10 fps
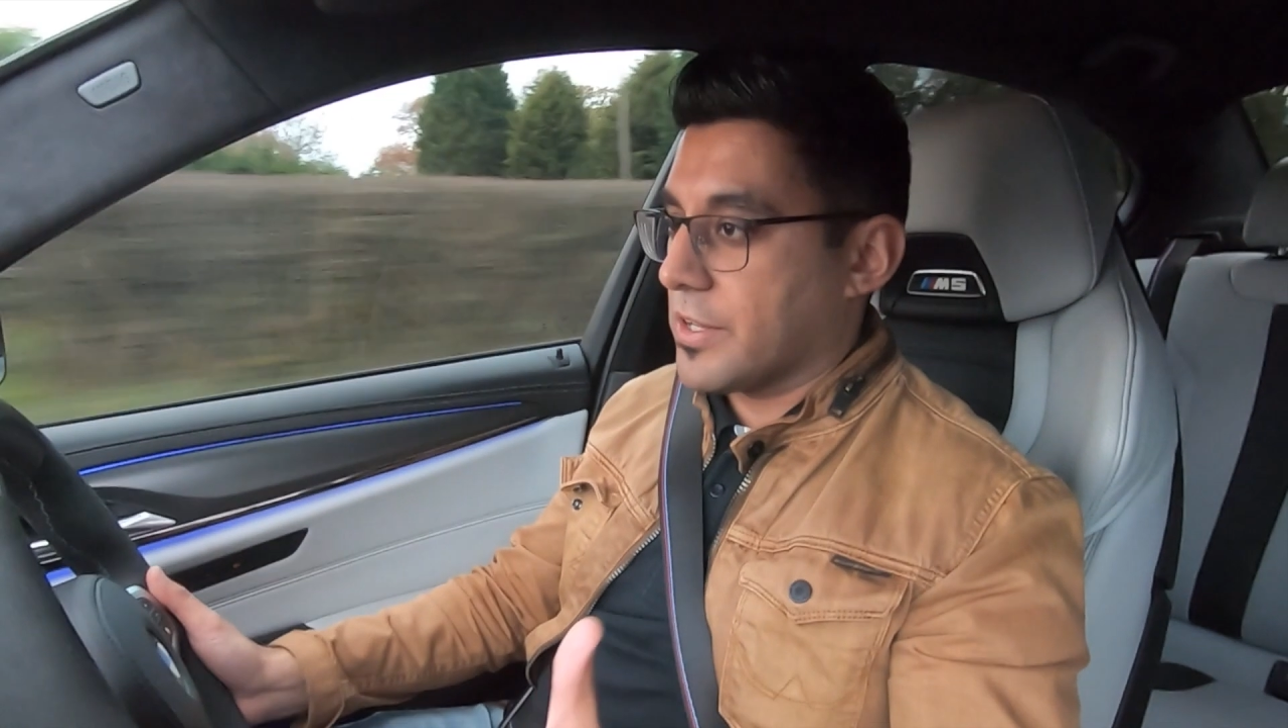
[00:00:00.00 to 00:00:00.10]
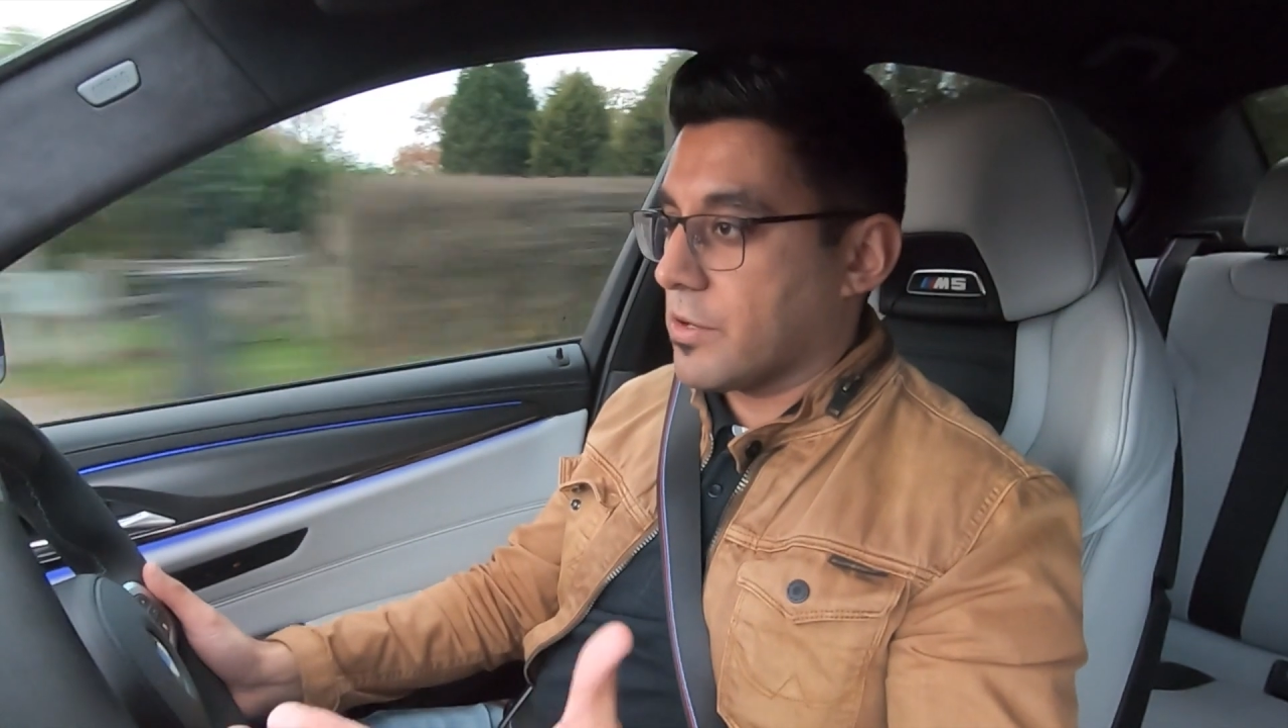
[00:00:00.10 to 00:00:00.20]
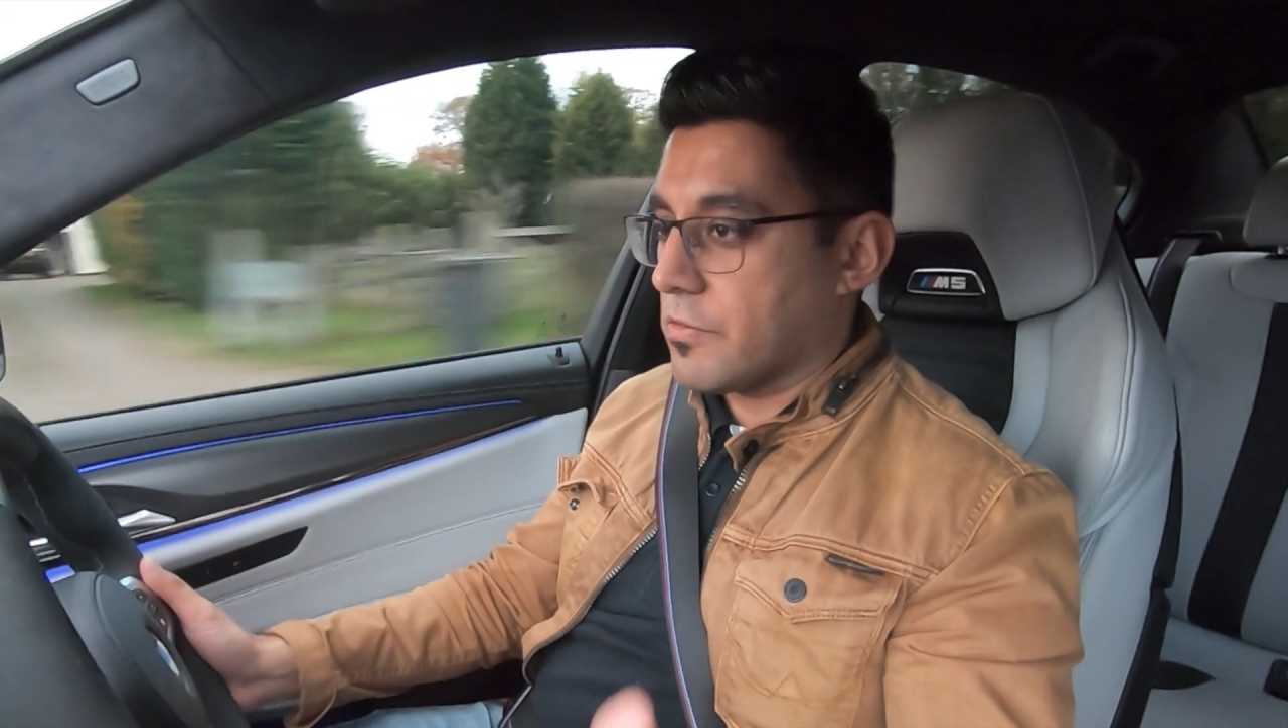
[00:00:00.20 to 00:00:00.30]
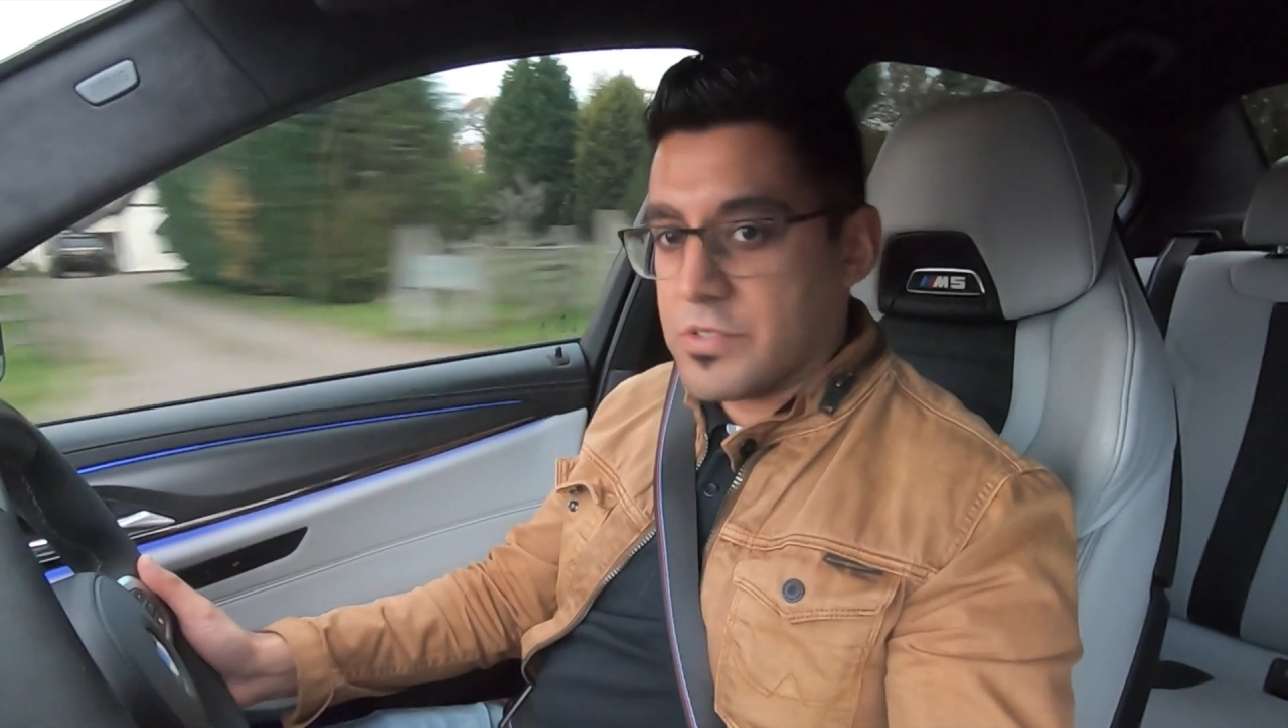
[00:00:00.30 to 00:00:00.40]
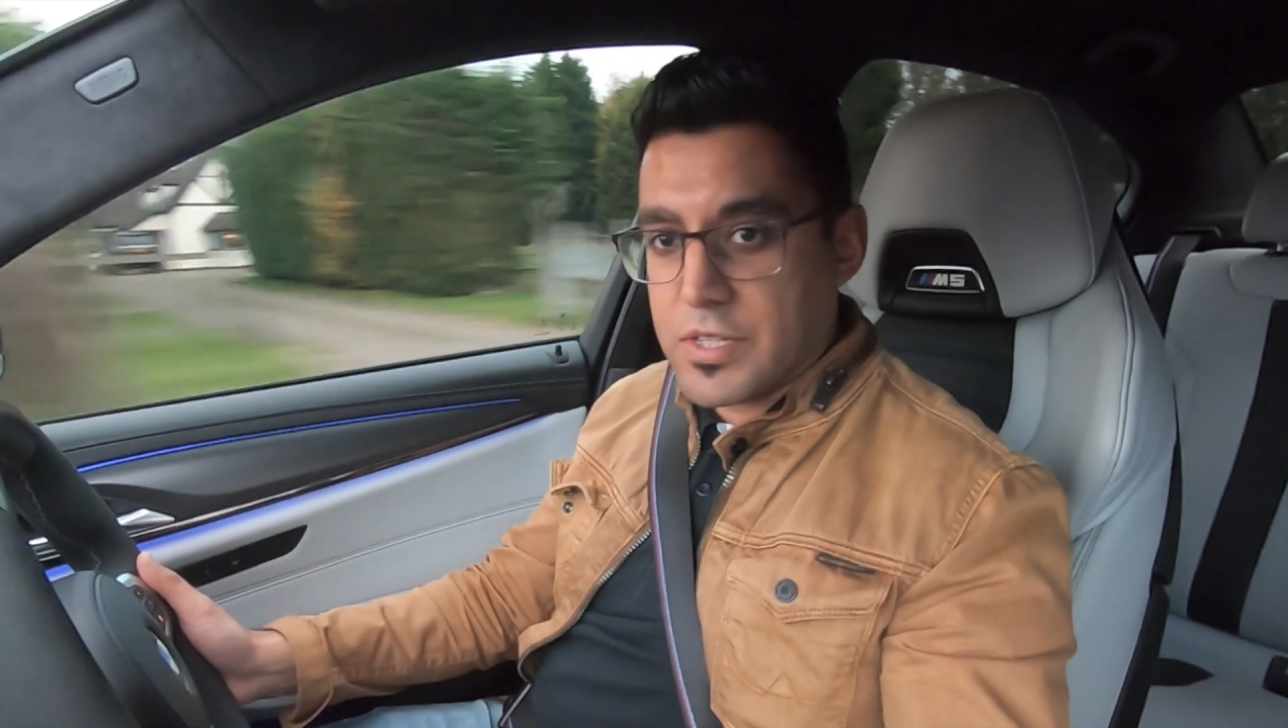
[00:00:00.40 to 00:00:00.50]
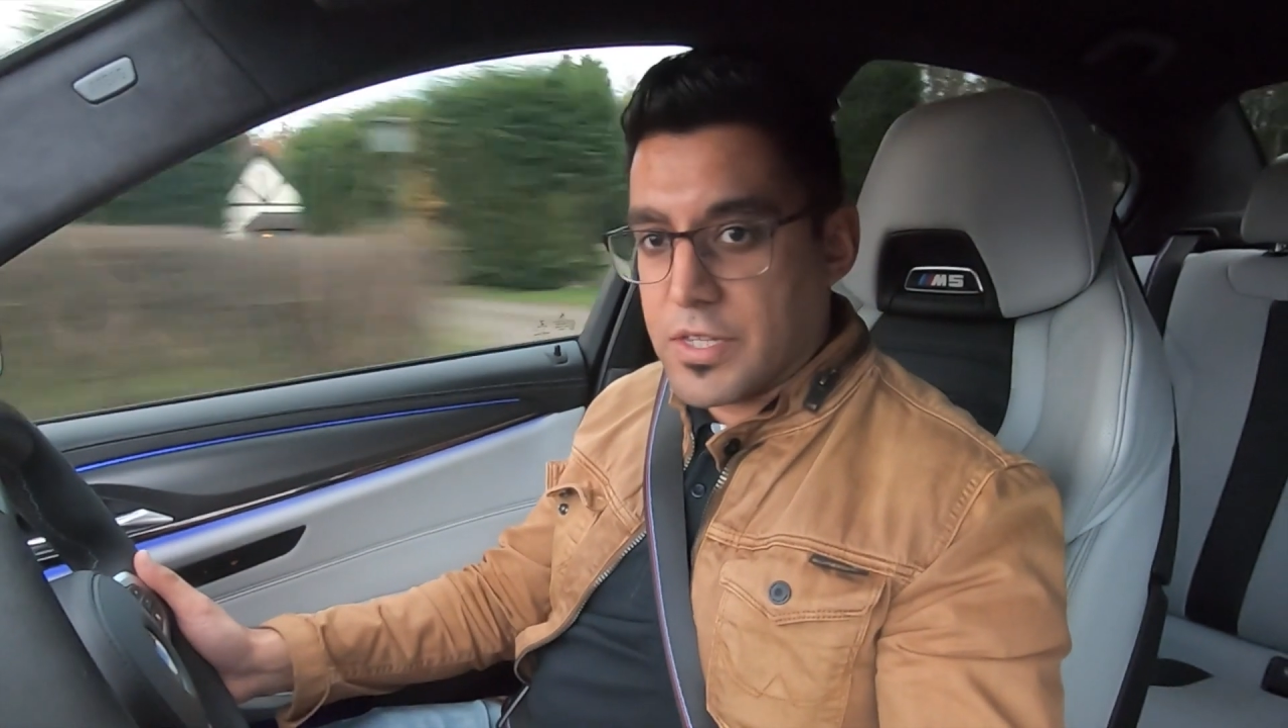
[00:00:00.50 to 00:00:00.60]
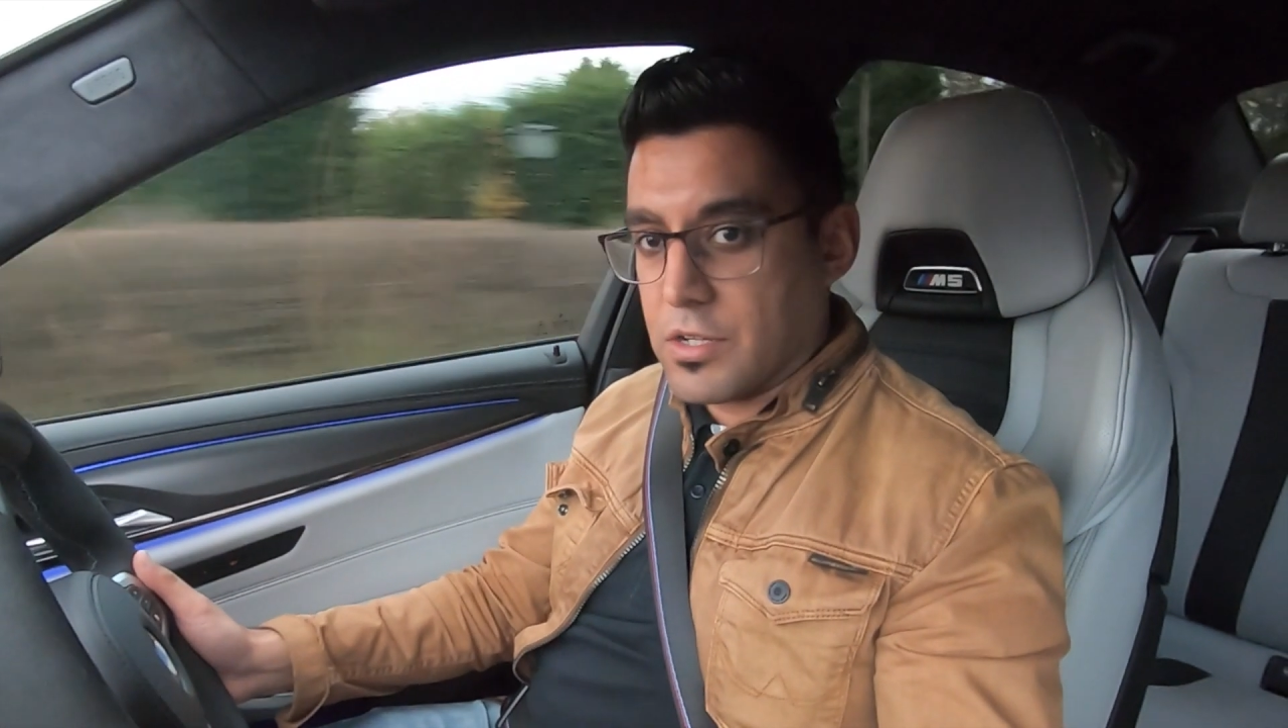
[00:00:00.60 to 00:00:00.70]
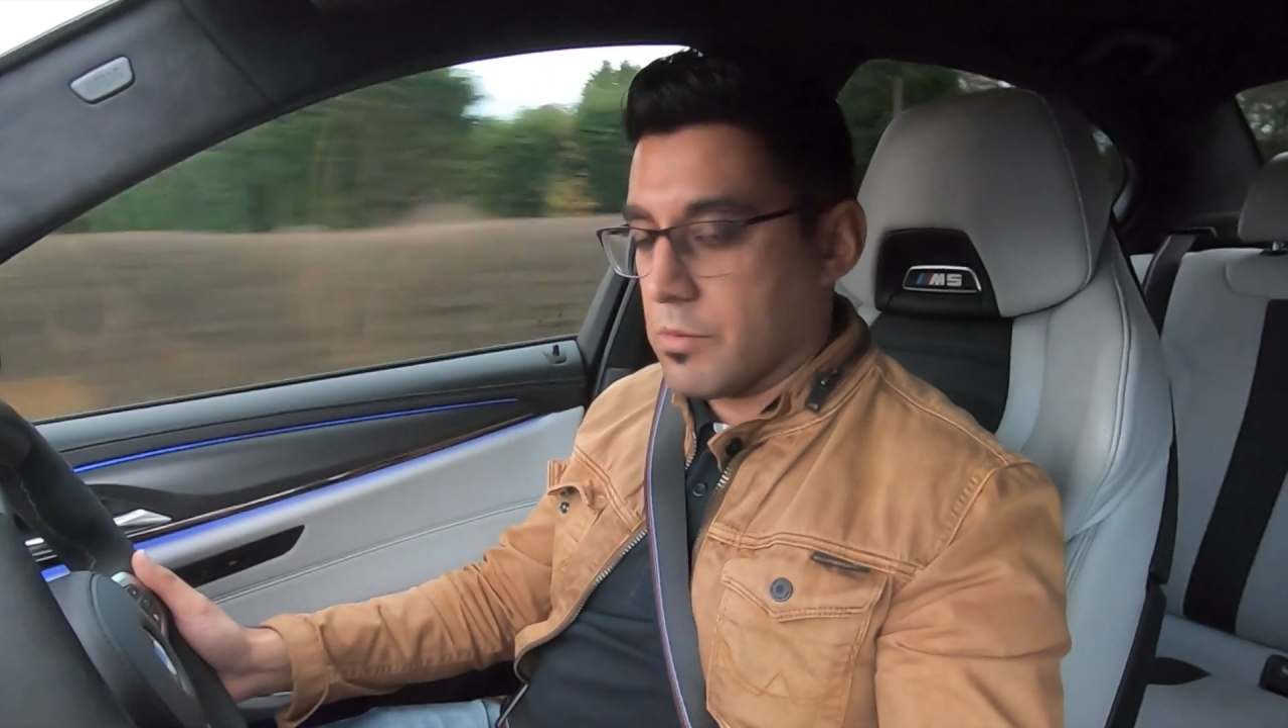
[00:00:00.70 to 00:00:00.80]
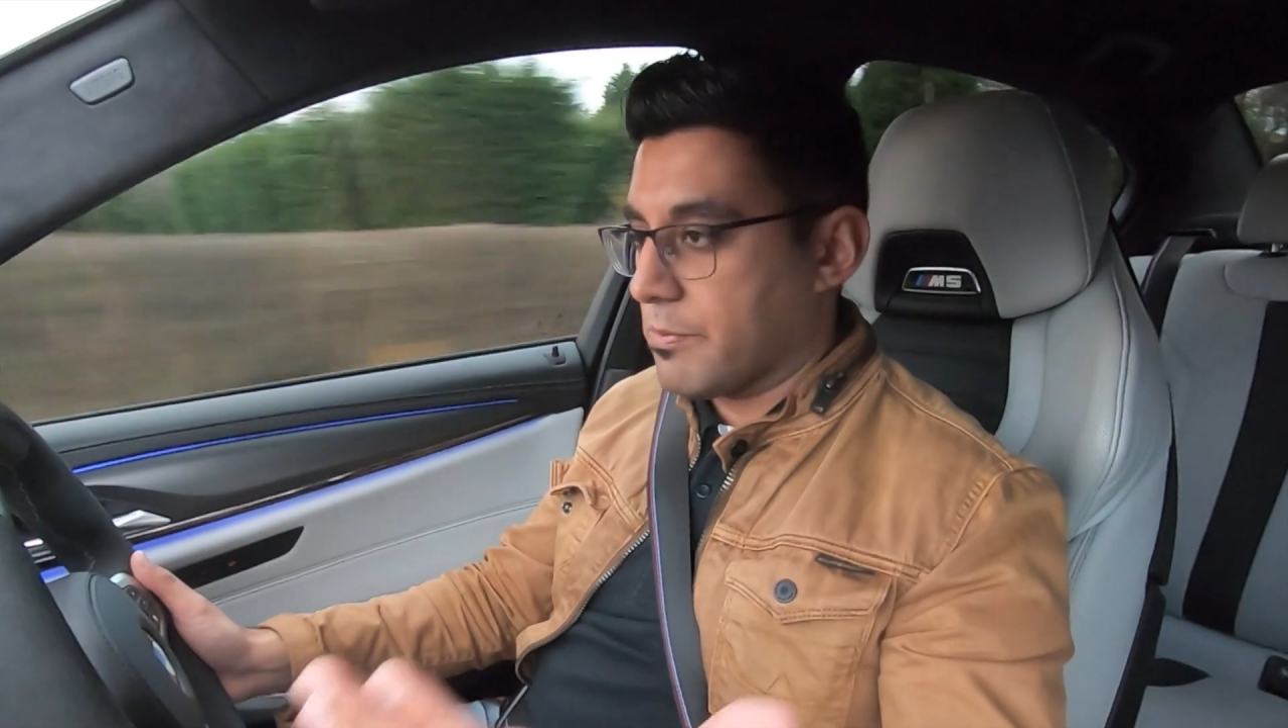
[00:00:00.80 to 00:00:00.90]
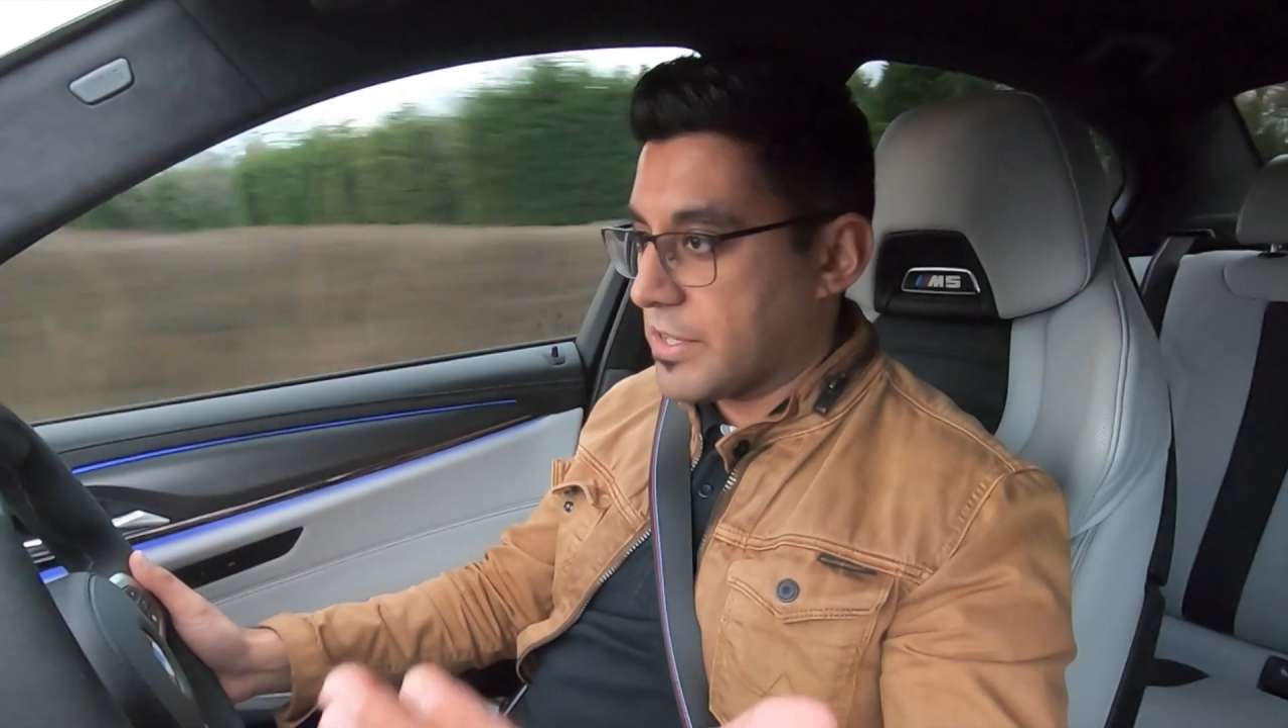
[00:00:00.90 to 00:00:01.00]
And obviously, you know,